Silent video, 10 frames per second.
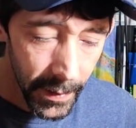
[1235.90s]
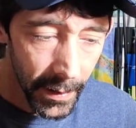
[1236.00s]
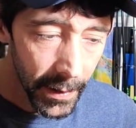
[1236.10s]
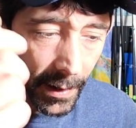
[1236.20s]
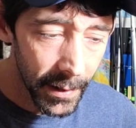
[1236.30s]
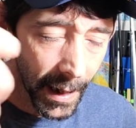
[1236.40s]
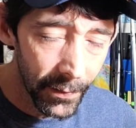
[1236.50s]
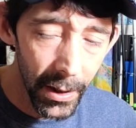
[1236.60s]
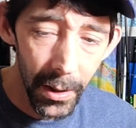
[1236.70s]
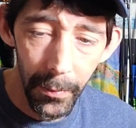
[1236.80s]
It does have
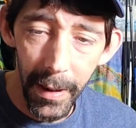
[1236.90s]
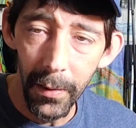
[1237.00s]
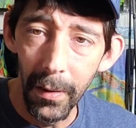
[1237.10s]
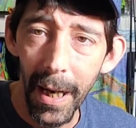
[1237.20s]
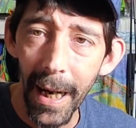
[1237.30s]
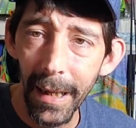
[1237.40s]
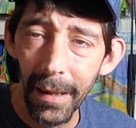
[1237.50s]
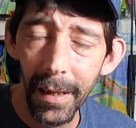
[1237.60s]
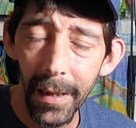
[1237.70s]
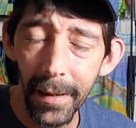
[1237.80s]
a little bit of
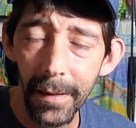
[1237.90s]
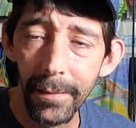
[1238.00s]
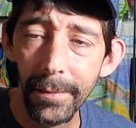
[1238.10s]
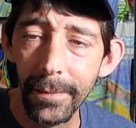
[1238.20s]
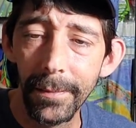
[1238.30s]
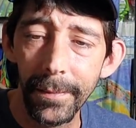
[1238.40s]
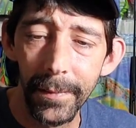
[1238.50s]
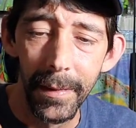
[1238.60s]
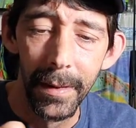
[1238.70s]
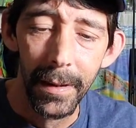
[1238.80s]
rattle in it.
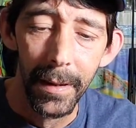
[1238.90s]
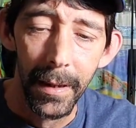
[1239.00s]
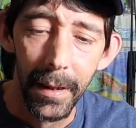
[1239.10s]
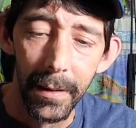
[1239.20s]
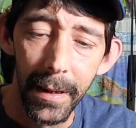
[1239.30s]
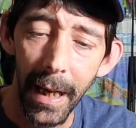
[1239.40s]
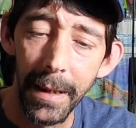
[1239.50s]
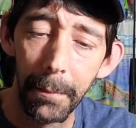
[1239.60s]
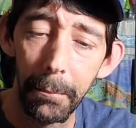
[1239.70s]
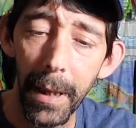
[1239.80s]
Got
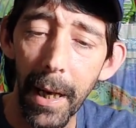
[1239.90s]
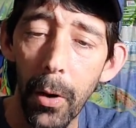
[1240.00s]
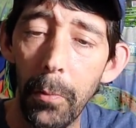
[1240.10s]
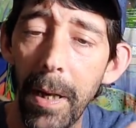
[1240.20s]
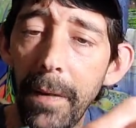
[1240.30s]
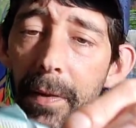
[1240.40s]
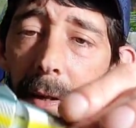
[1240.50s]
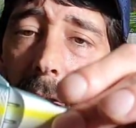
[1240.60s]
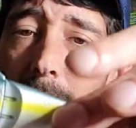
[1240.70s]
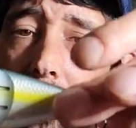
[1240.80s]
some big old
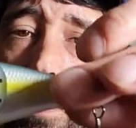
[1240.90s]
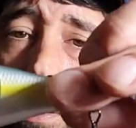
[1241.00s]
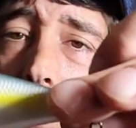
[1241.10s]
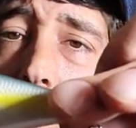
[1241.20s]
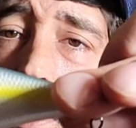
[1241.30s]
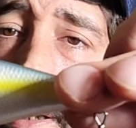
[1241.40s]
beefy hooks on